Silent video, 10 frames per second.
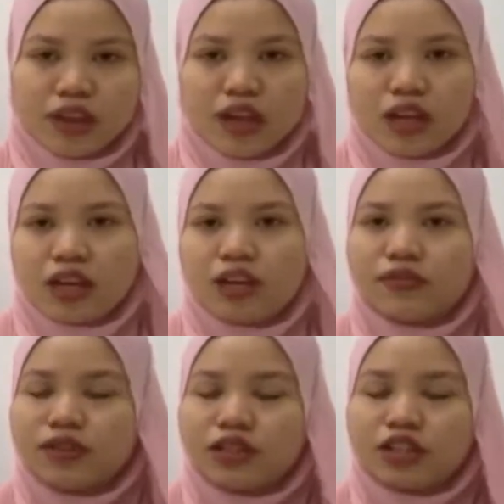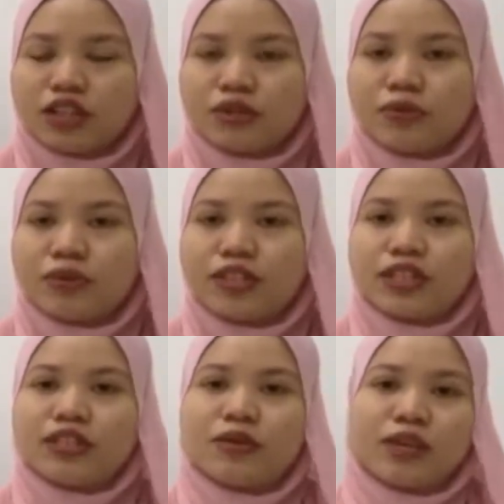In the first ratio, which is
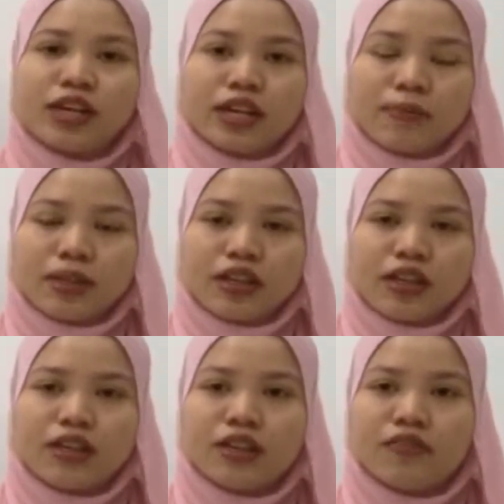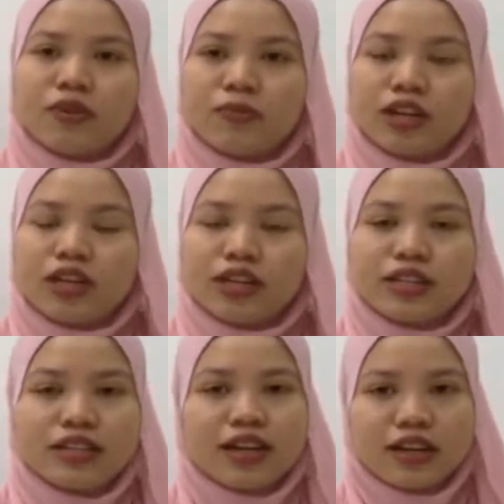the working capital, the formula
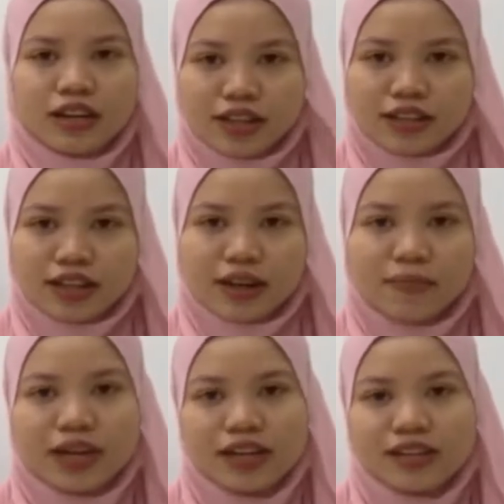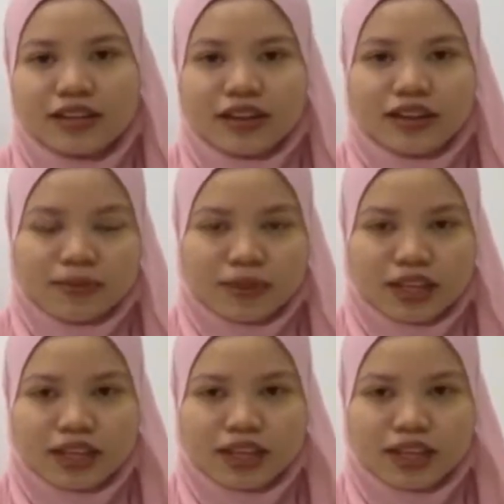is current asset minus current
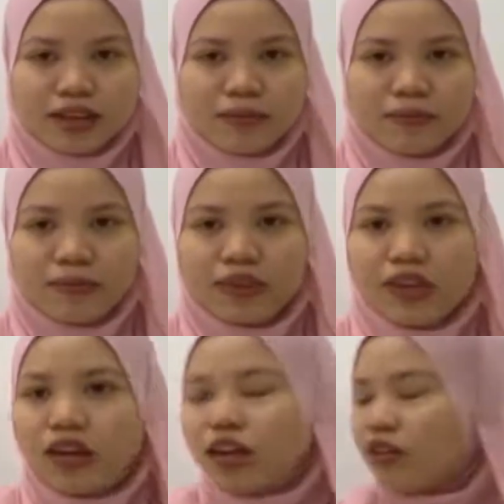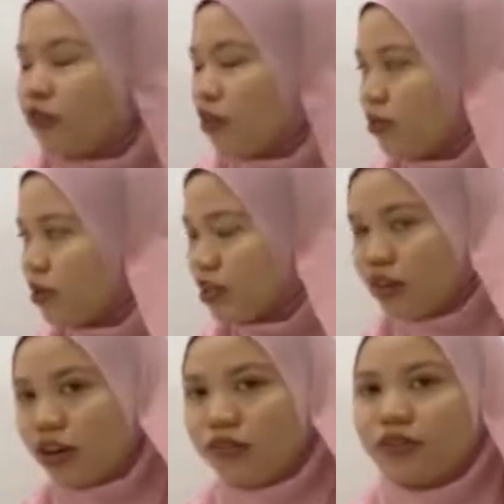liability. From this
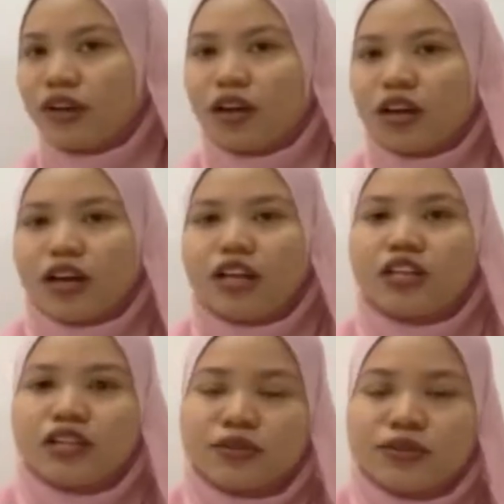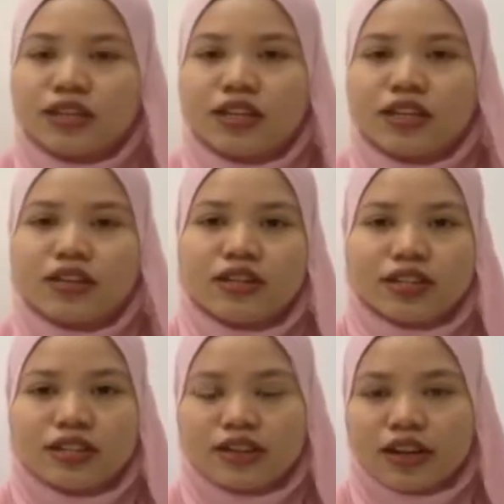graph, it shows a
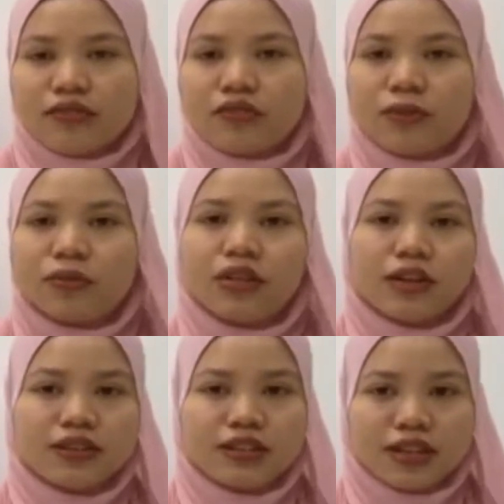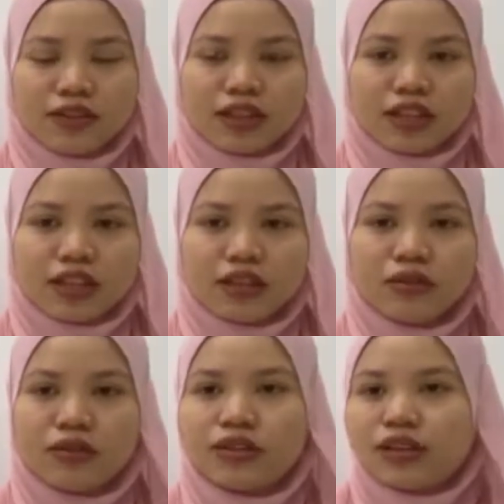decreasing trend from 2017 to
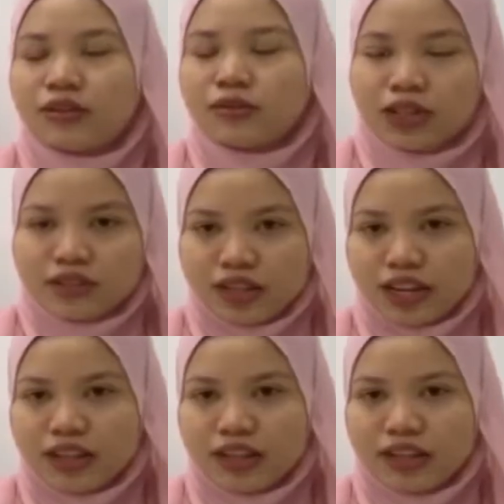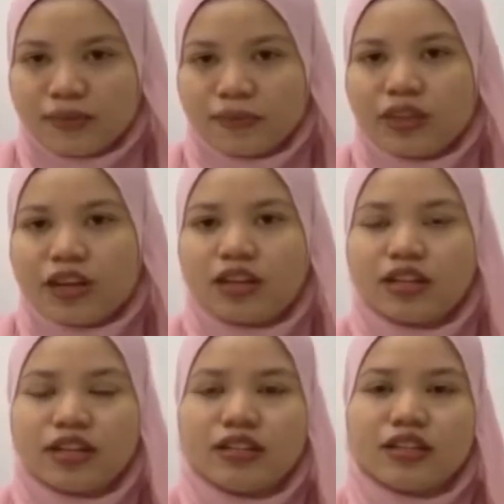2019.
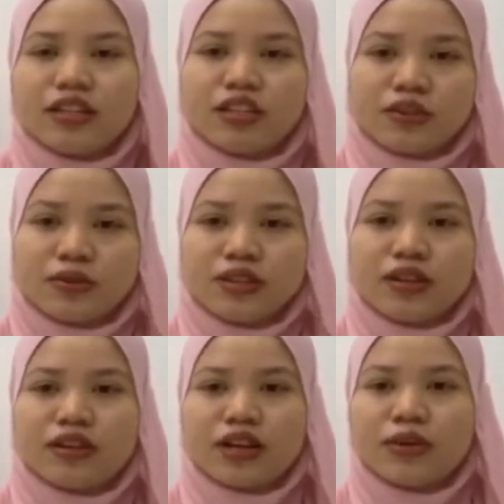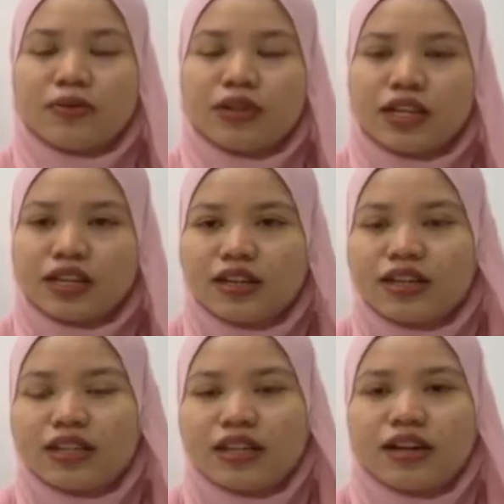this shows a gradual
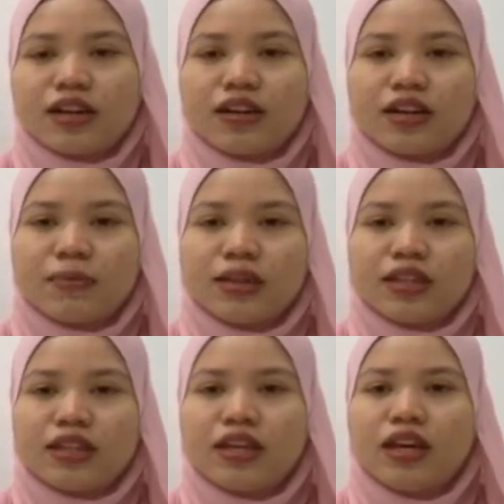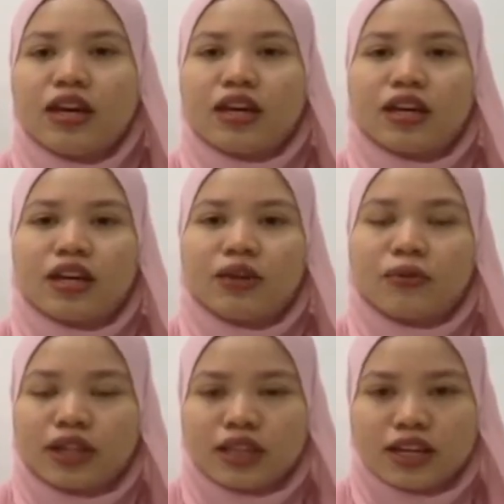increase in current liability in
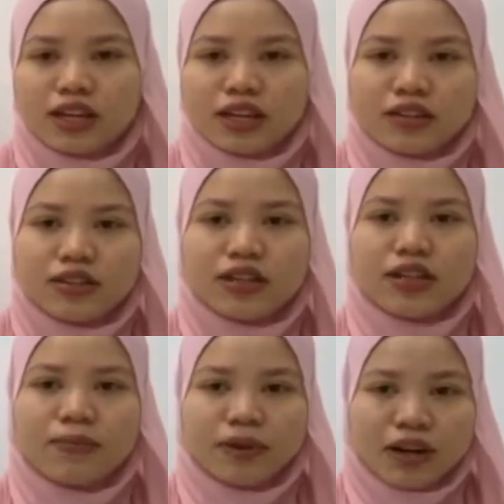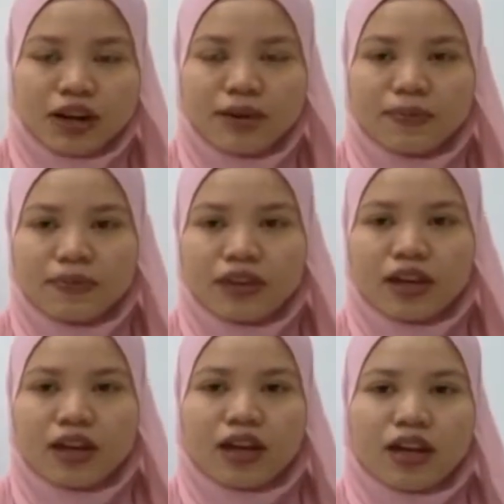Huatai Industry Berhad
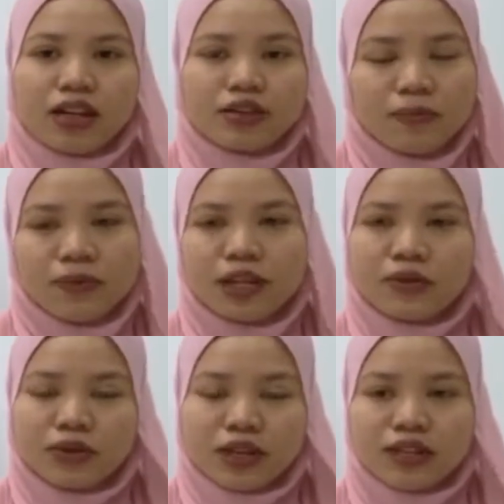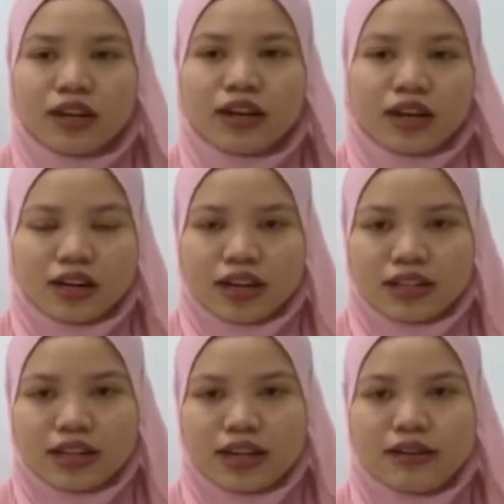as compared to its current
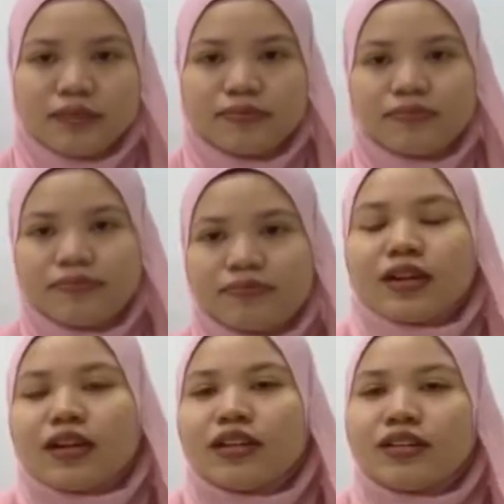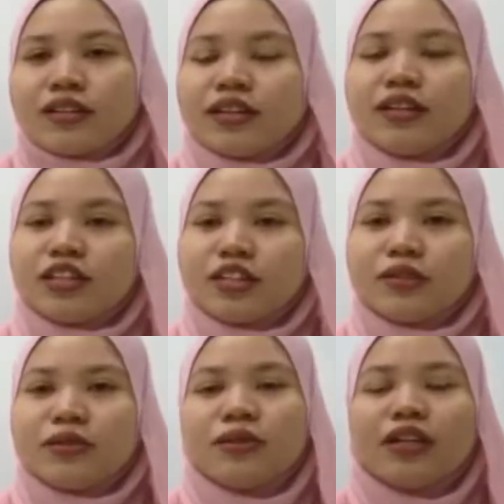asset. The second
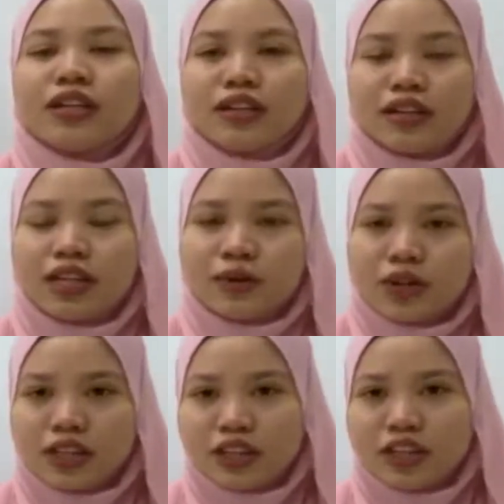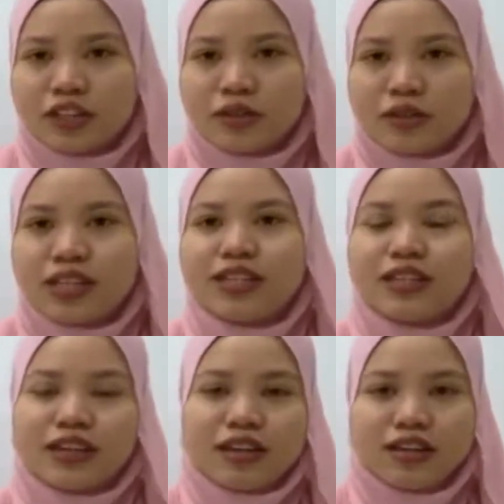ratio in the liquidity ratio is
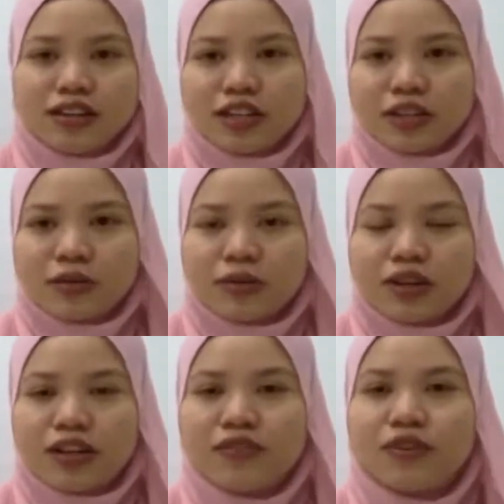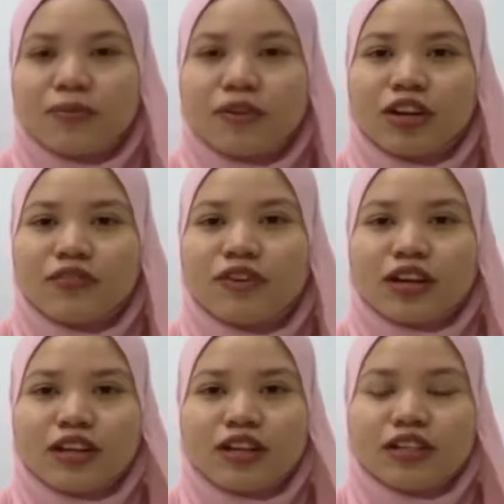the current ratio. The formula for
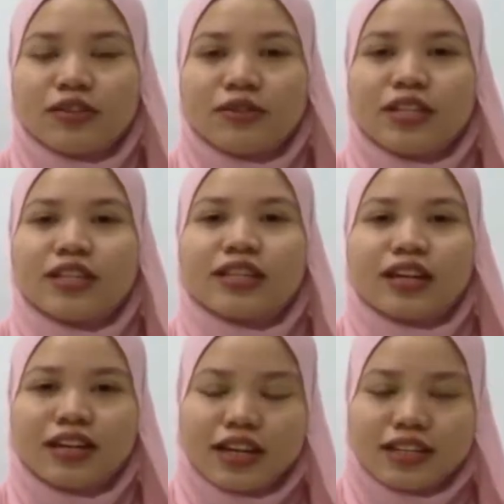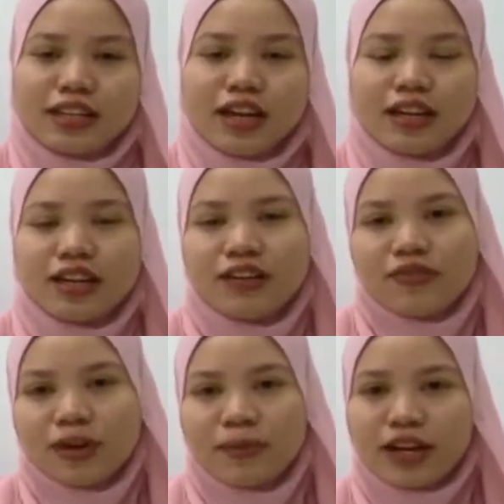current ratio is current asset
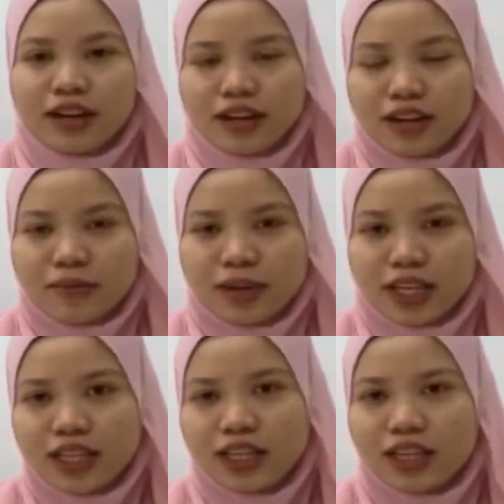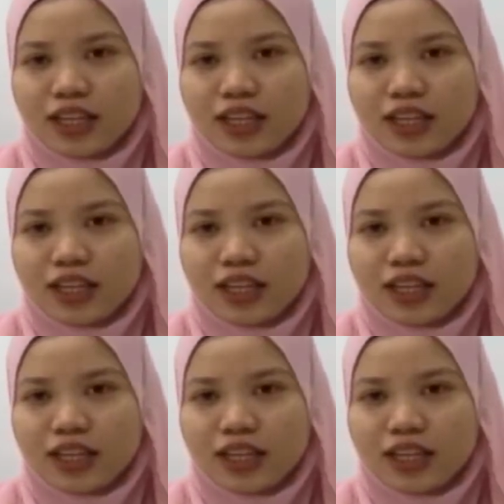divided by current liability.